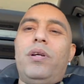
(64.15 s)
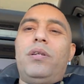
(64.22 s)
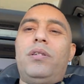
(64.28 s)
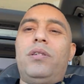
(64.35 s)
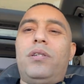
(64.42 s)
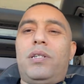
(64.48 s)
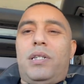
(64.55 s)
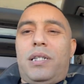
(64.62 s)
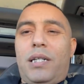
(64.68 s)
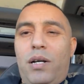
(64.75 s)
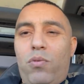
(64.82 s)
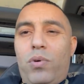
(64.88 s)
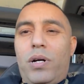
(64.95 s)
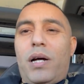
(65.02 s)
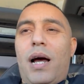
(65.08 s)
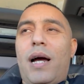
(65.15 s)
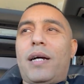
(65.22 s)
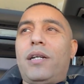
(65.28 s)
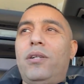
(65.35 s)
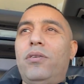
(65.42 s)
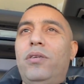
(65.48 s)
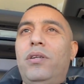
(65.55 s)
You can see what God
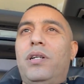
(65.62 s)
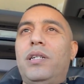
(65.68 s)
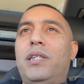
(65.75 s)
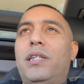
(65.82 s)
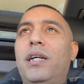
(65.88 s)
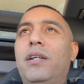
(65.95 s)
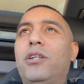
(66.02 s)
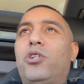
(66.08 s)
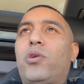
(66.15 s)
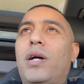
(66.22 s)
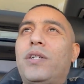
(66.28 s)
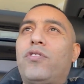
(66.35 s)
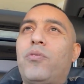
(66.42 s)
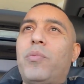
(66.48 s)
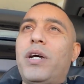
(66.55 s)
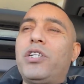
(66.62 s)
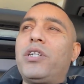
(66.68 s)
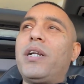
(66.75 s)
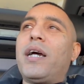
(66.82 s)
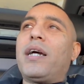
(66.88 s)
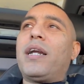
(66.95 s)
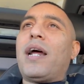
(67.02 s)
can do. You can see the
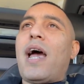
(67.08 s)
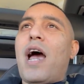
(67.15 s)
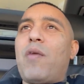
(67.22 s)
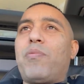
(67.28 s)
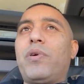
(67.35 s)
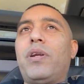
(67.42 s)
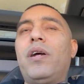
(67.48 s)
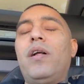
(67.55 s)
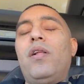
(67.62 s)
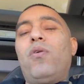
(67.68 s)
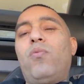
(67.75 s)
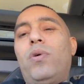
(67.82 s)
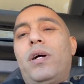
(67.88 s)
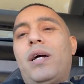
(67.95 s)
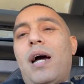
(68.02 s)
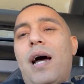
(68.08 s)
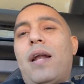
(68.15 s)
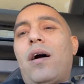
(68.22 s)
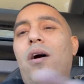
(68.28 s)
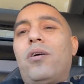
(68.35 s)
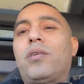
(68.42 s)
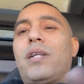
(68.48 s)
transformation that could happen. With God,
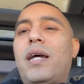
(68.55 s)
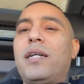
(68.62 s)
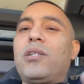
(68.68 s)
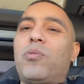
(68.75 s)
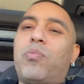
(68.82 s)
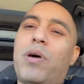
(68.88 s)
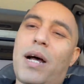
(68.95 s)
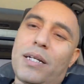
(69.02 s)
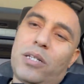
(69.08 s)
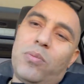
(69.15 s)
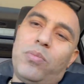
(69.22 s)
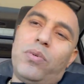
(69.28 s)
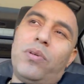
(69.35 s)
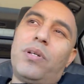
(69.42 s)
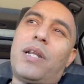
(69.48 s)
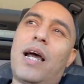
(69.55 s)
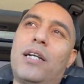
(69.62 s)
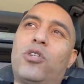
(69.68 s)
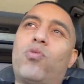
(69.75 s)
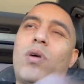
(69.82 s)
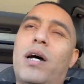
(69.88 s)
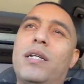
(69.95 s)
all things are possible.
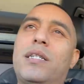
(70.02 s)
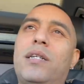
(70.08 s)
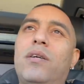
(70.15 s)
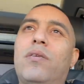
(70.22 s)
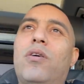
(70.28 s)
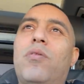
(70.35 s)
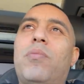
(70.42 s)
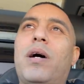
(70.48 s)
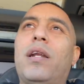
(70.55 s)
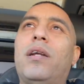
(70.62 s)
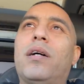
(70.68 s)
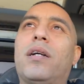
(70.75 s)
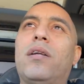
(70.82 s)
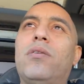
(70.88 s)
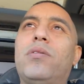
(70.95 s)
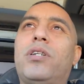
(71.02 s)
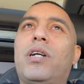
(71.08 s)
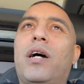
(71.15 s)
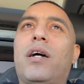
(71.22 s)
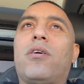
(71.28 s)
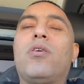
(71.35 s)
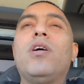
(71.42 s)
That's why I still go by Lucky
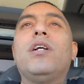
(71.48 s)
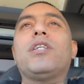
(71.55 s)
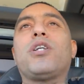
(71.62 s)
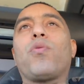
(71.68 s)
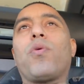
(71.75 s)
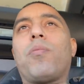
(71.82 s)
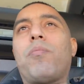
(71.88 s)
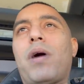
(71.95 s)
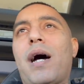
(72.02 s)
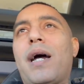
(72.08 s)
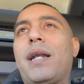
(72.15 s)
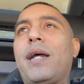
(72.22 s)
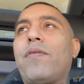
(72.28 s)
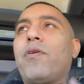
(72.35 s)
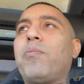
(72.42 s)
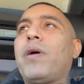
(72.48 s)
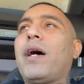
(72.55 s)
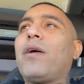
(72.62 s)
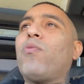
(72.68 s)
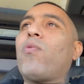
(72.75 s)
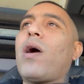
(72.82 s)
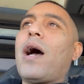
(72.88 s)
Luciano to remind
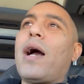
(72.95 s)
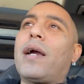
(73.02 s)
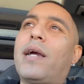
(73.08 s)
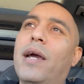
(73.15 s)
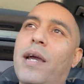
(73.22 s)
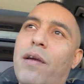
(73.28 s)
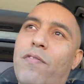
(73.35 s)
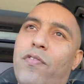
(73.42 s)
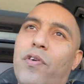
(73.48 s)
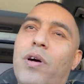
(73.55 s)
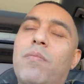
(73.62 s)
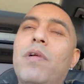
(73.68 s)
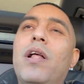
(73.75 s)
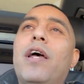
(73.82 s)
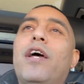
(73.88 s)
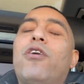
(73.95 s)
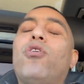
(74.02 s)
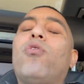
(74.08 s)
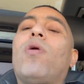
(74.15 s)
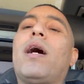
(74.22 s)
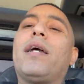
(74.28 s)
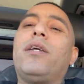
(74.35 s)
everybody where I came from and
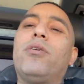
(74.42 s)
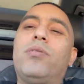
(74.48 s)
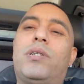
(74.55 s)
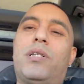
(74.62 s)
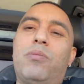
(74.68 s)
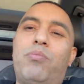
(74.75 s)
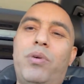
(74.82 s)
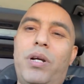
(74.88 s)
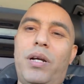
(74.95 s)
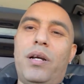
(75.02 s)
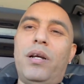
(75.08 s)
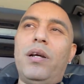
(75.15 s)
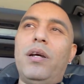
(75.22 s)
who I used to be.